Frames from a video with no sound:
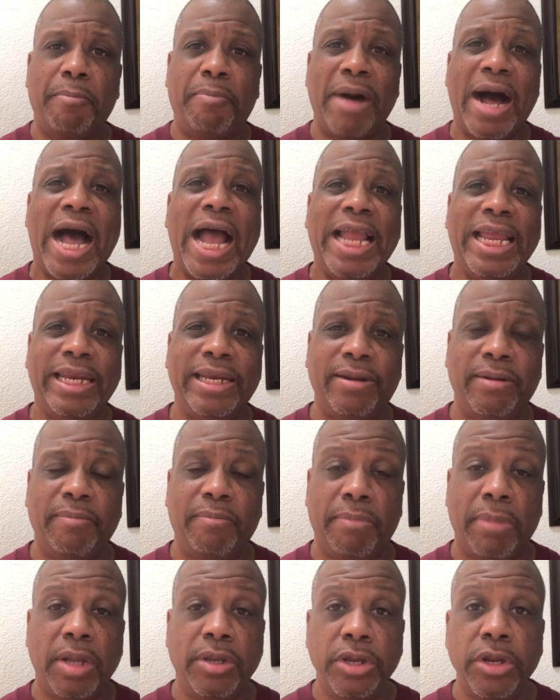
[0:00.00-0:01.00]
bind,
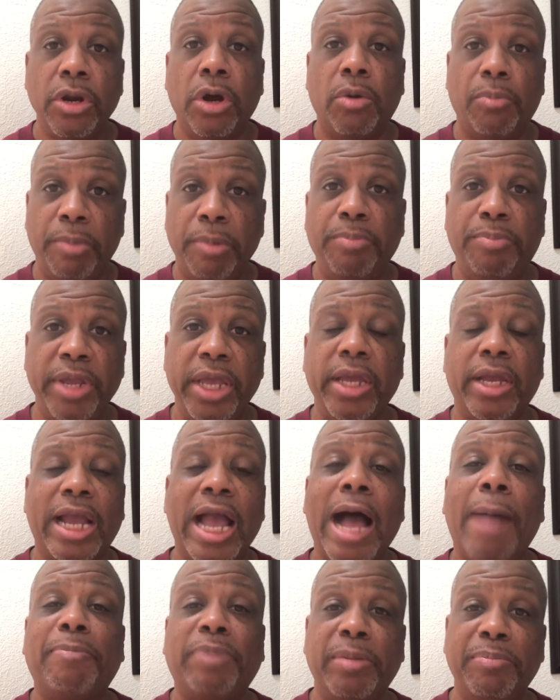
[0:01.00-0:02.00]
you know, being
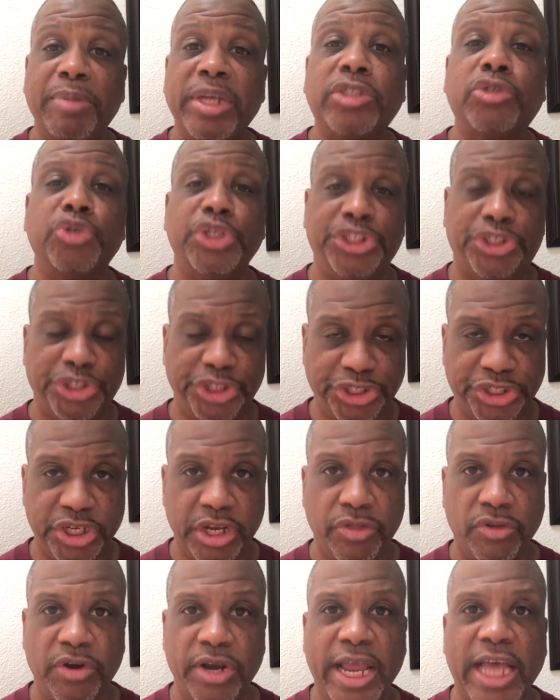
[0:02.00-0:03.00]
complementary to each
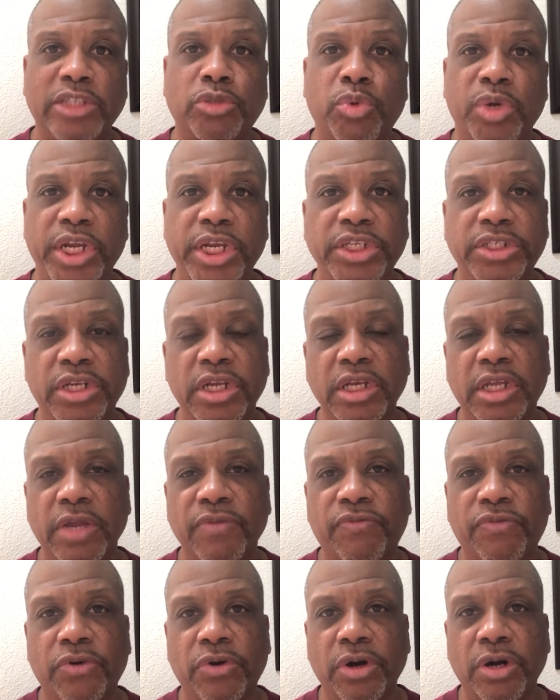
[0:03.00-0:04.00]
other, and that's what he's
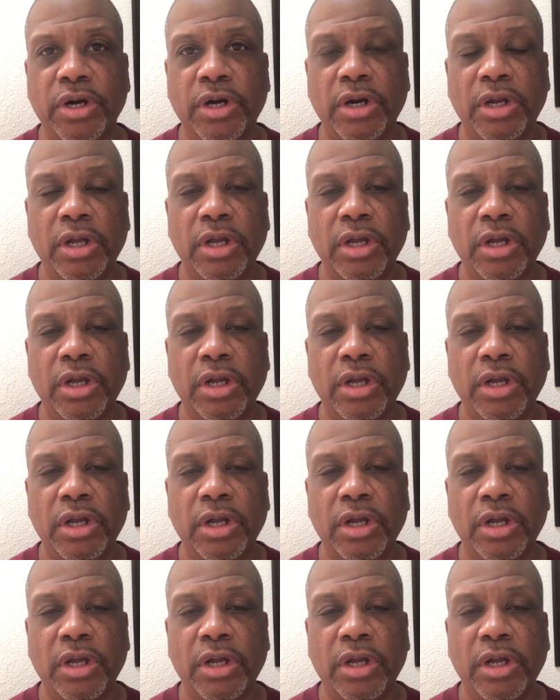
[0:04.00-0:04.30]
looking for.